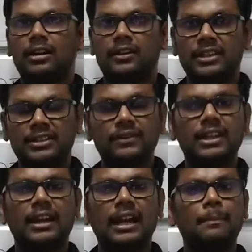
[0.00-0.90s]
he is very
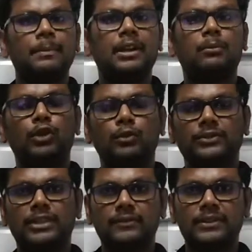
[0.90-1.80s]
happy about your
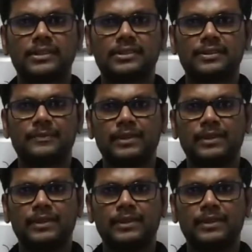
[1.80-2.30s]
services,